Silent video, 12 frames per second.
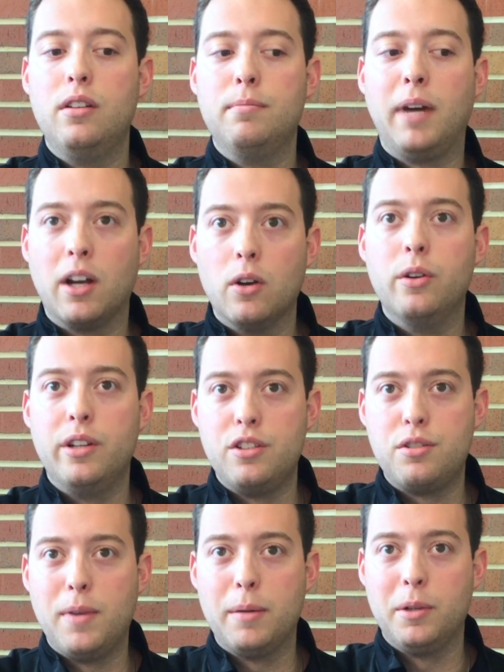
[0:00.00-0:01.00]
my
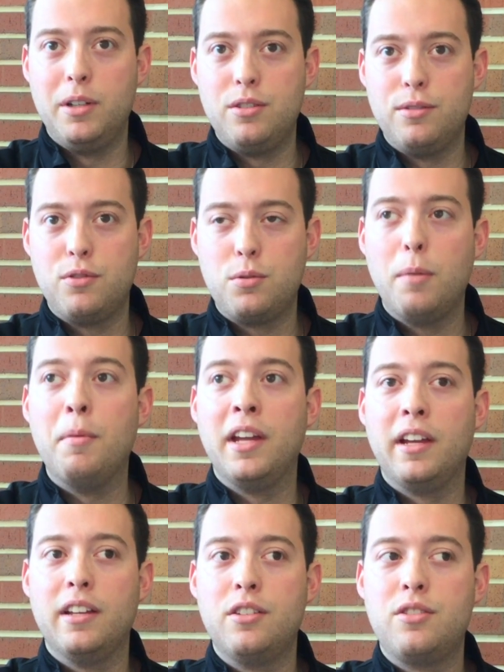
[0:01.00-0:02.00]
earliest memories of
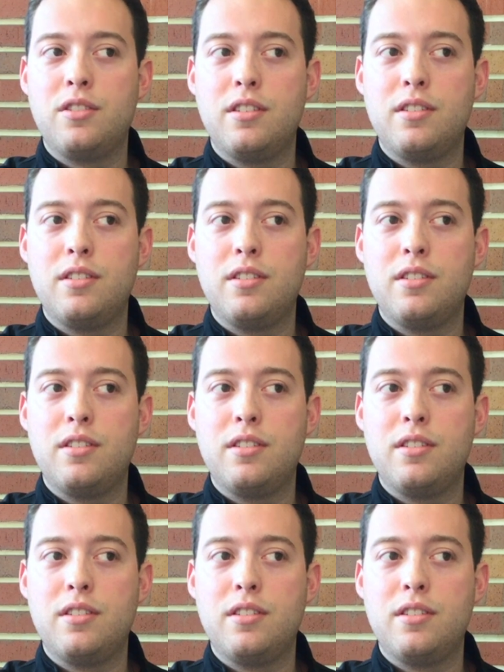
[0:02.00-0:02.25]
swimming, it's